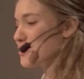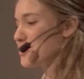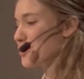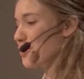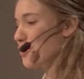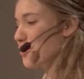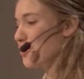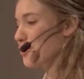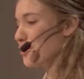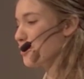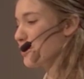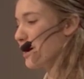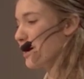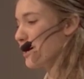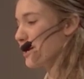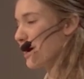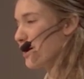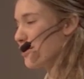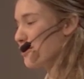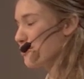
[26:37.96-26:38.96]
So
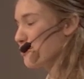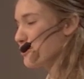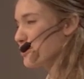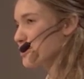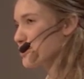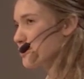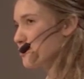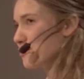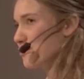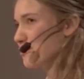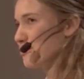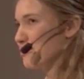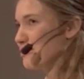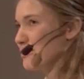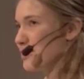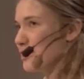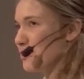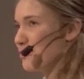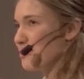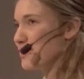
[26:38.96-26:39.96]
I kind of put some
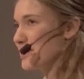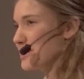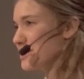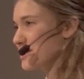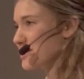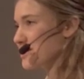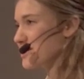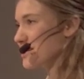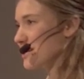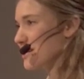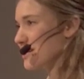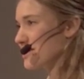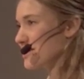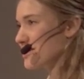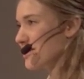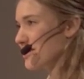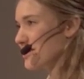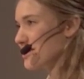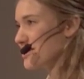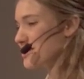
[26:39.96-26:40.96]
little pieces
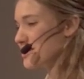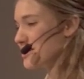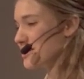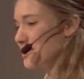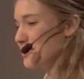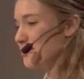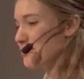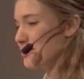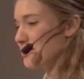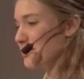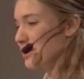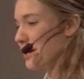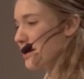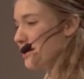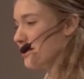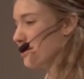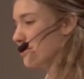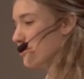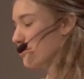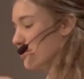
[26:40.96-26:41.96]
inside the steering wheel
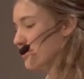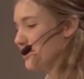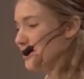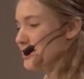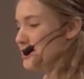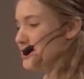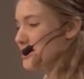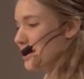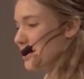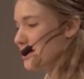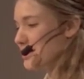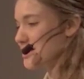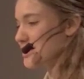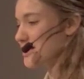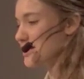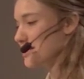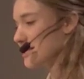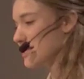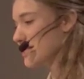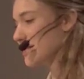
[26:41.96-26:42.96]
again and put this
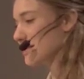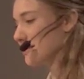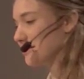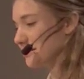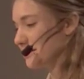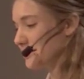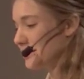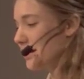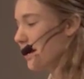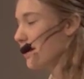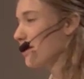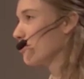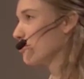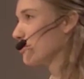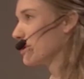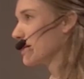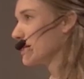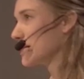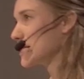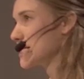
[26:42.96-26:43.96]
against it, and it kind of
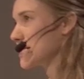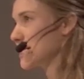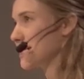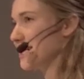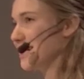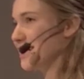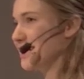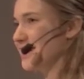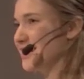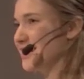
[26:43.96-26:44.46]
worked.